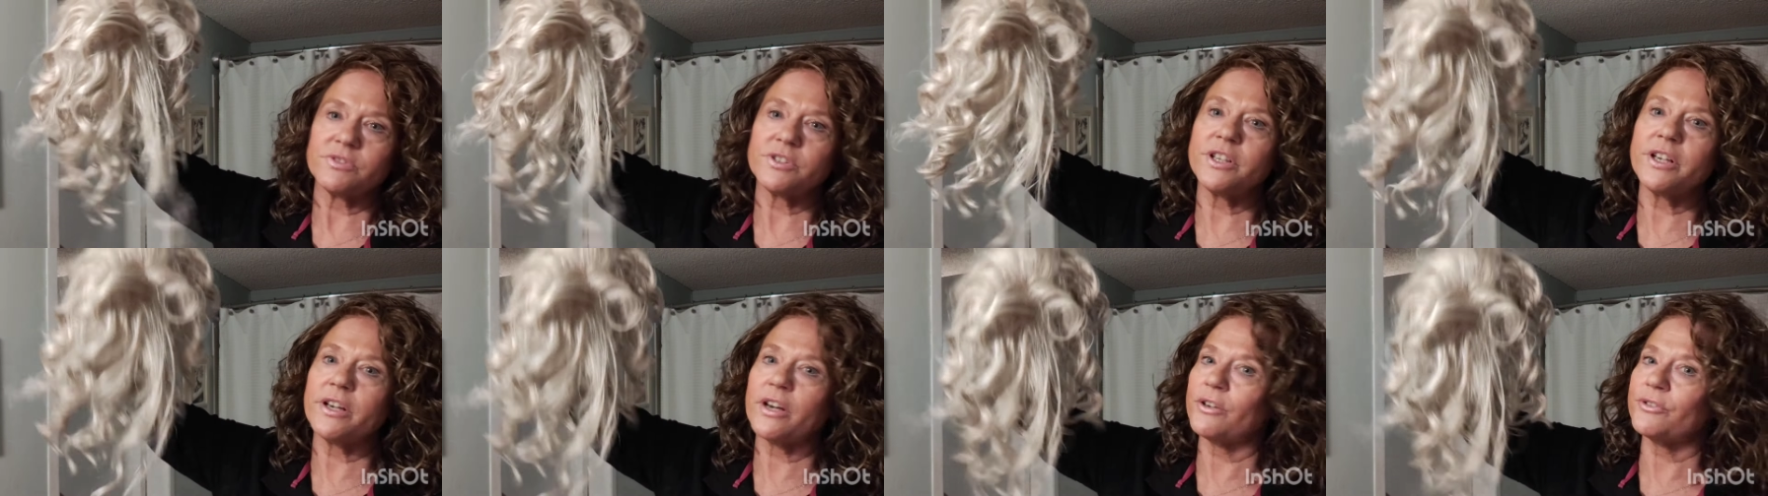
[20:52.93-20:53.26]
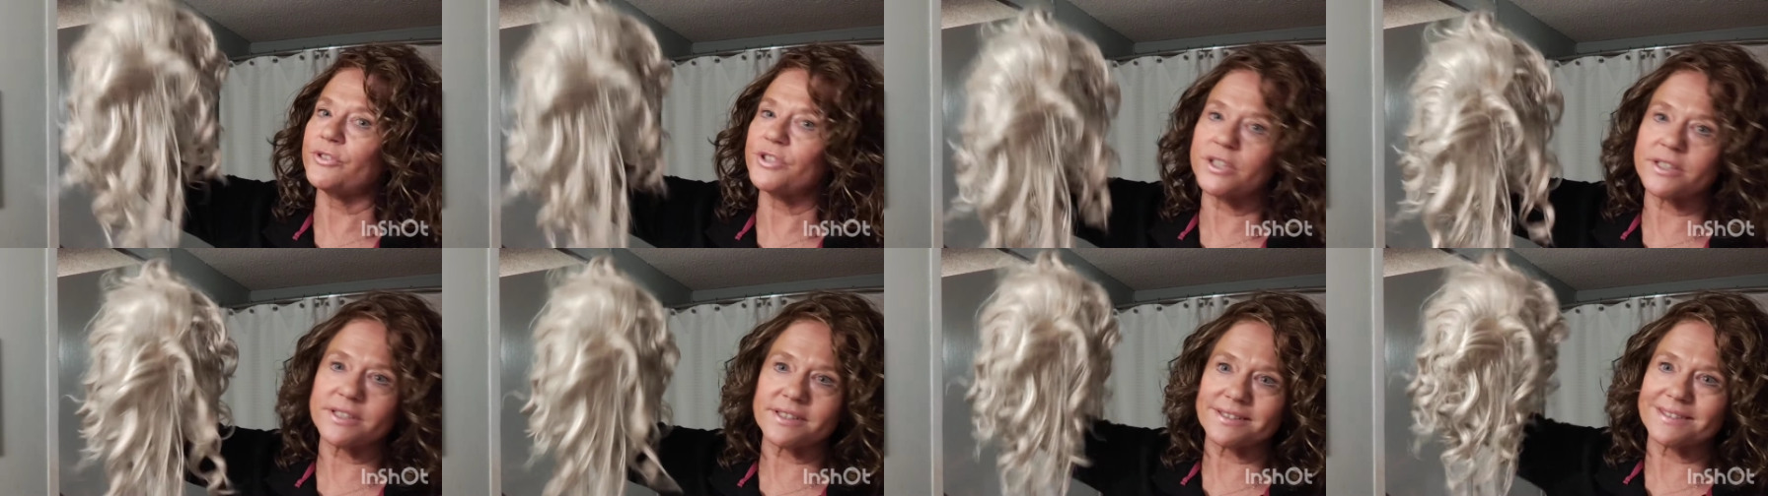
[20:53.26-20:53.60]
you know,
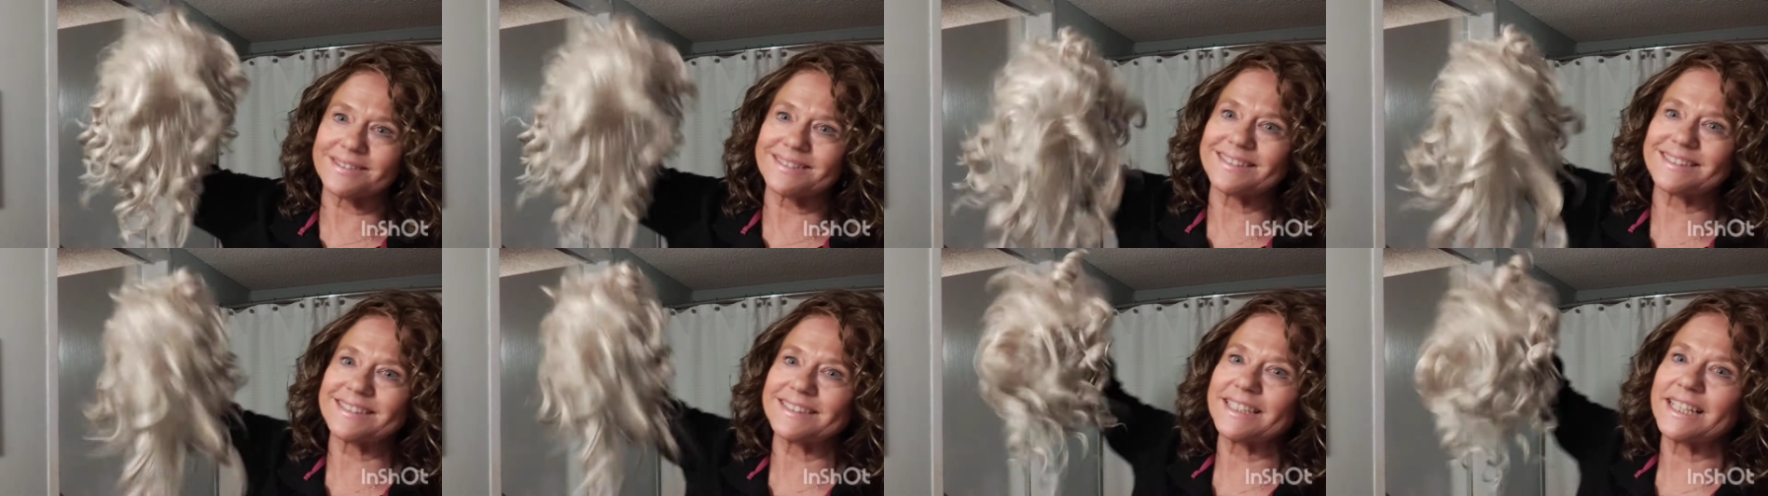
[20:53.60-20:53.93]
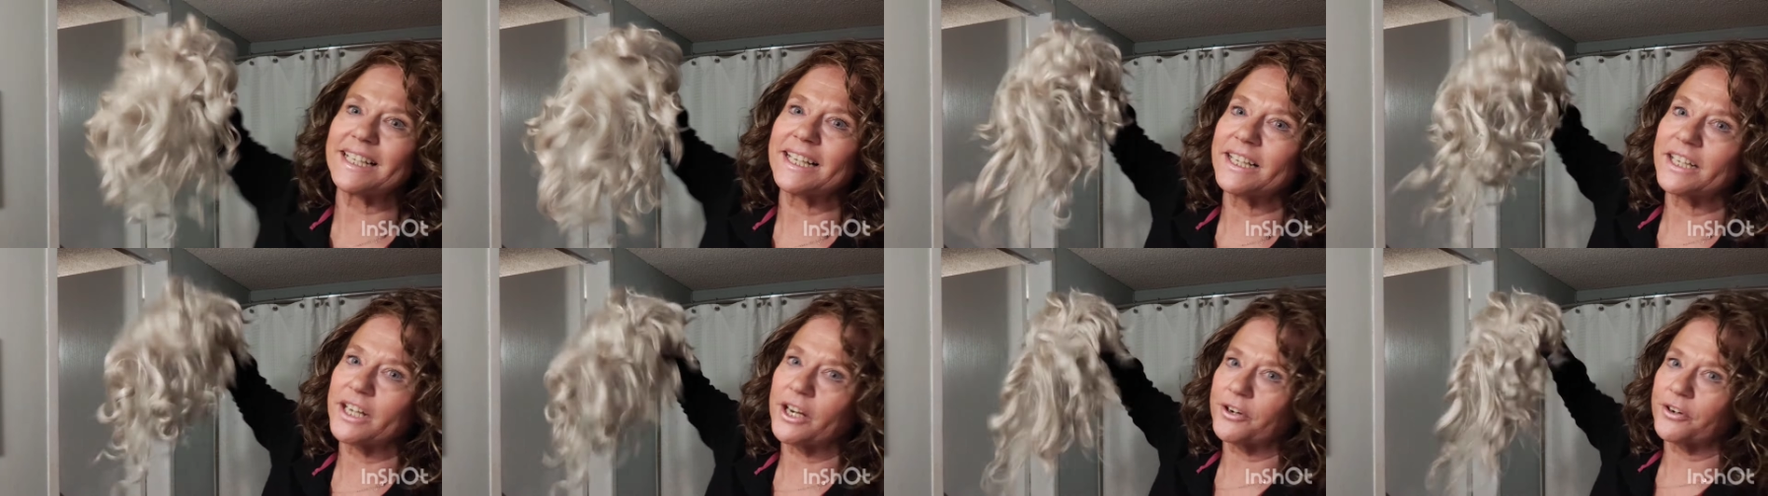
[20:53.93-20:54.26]
just
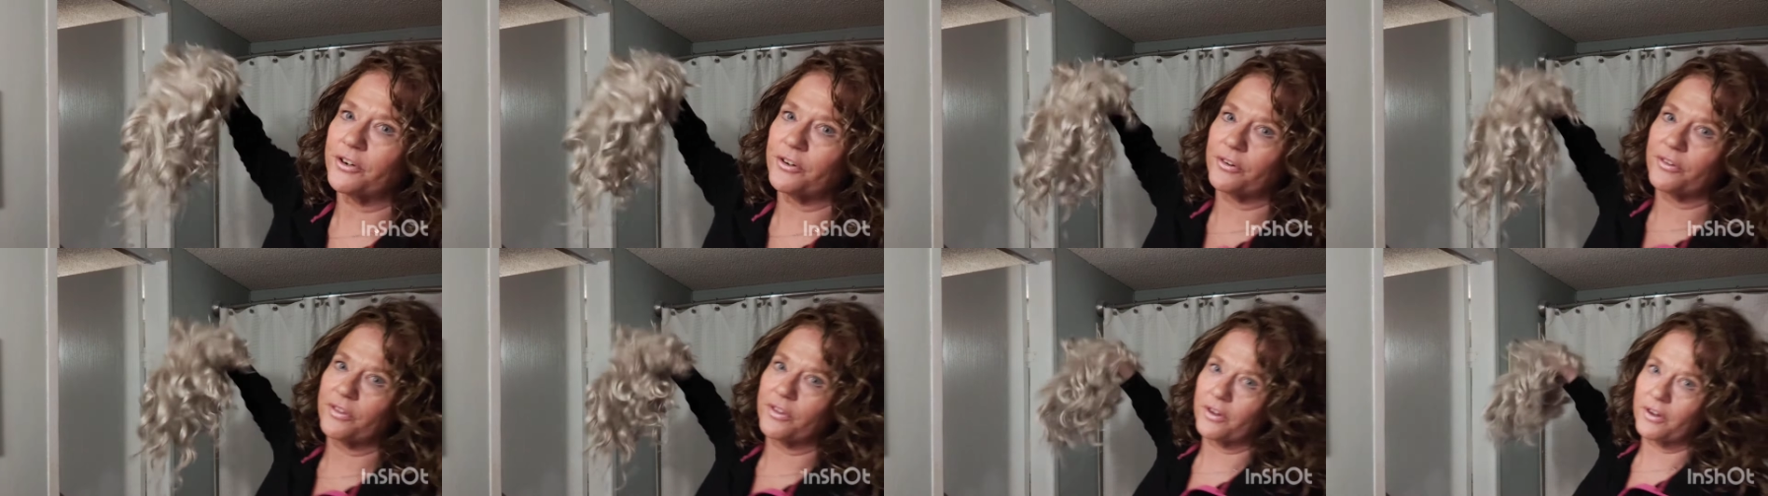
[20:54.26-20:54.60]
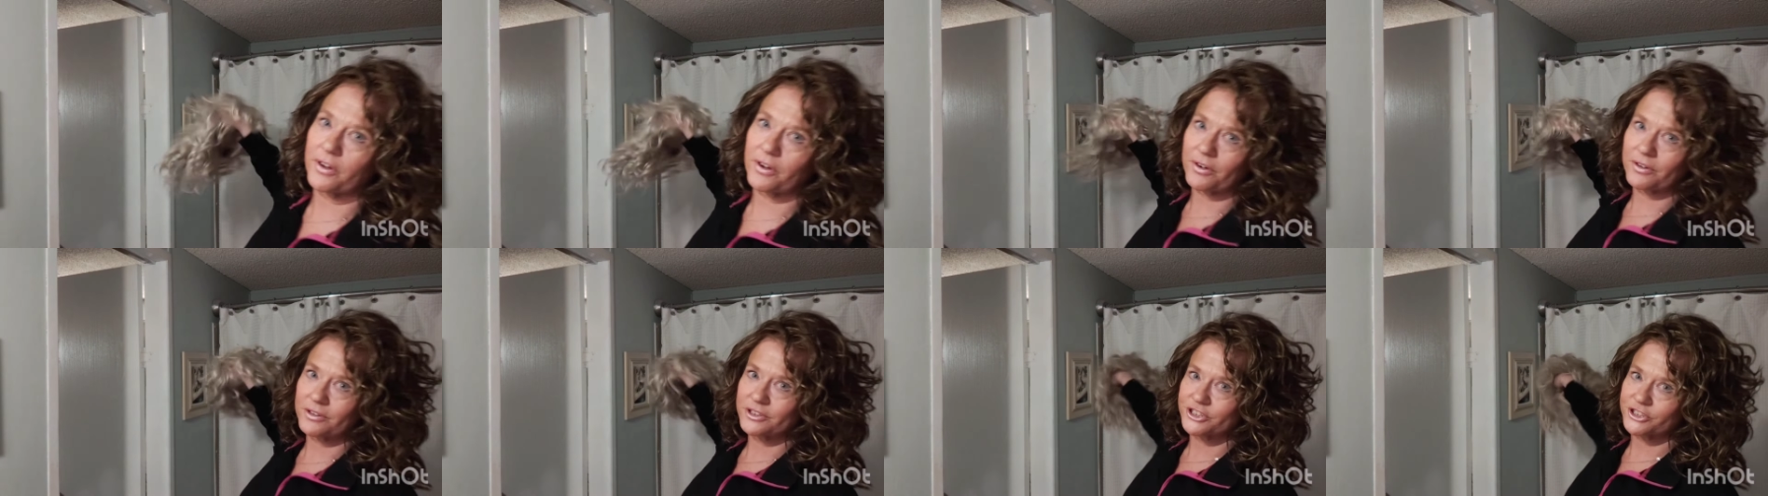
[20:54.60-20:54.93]
stick it under
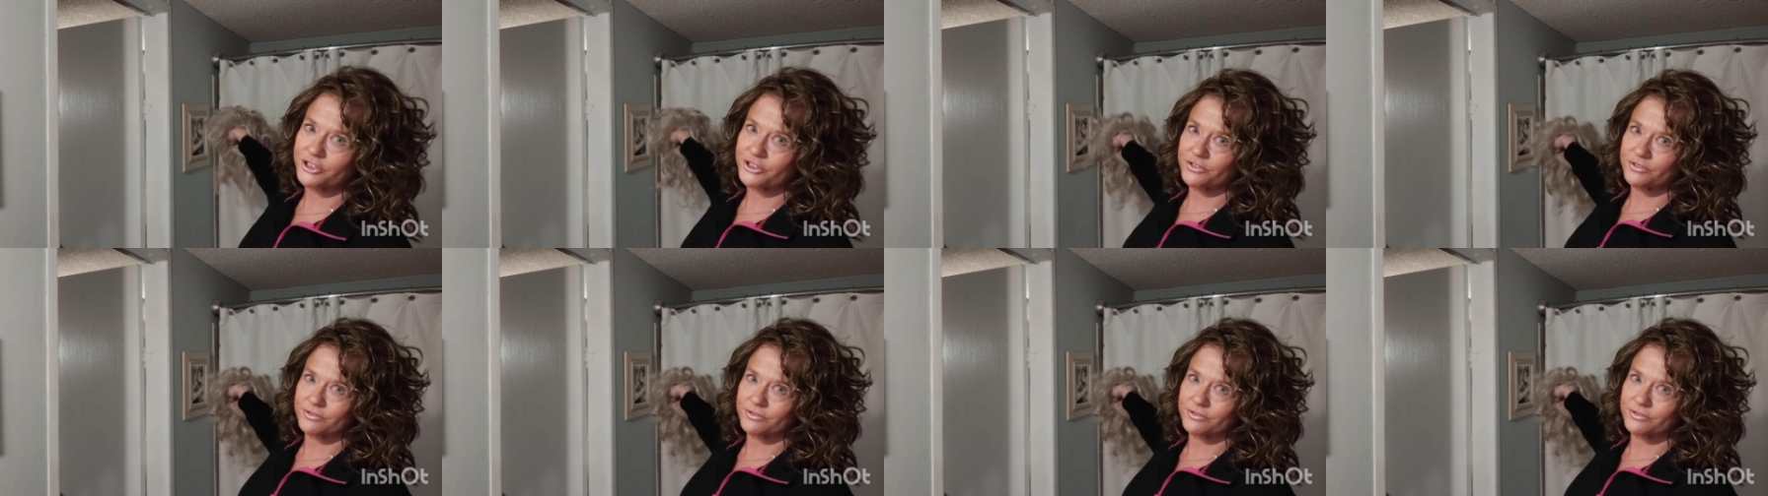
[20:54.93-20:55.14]
the,